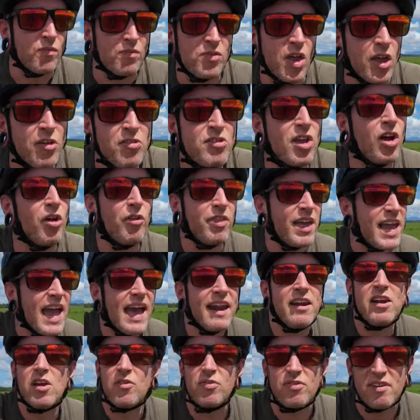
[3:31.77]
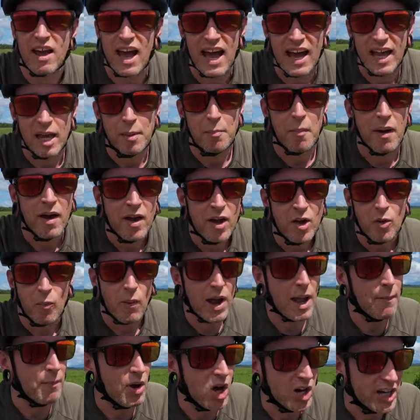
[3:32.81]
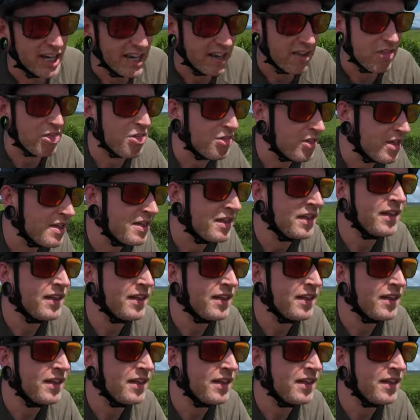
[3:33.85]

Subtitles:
until the end of time where Bonnie is.